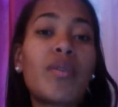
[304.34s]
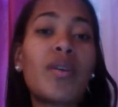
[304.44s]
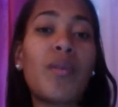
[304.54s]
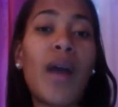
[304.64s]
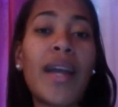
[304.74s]

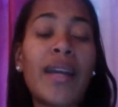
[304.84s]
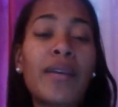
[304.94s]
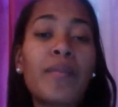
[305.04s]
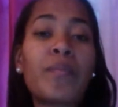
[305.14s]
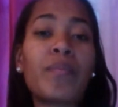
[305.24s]

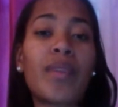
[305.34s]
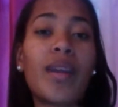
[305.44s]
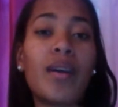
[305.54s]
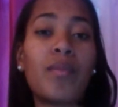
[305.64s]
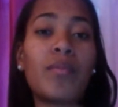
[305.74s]
acquire
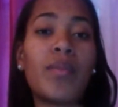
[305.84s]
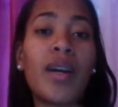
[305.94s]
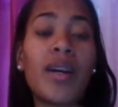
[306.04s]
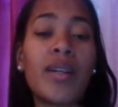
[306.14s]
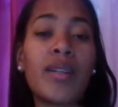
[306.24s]

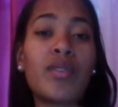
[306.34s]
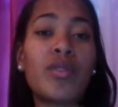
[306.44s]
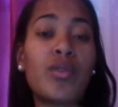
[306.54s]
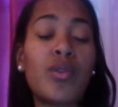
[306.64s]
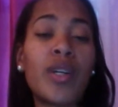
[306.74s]
her
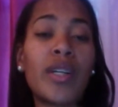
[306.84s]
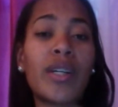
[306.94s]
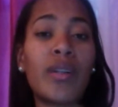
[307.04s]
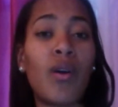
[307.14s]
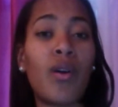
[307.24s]

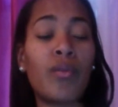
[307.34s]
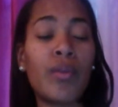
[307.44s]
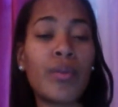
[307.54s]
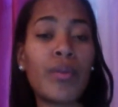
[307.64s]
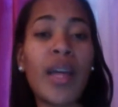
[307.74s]
daughter-in-law
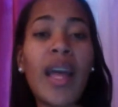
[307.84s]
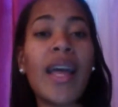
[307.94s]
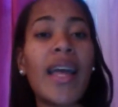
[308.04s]
Ruth.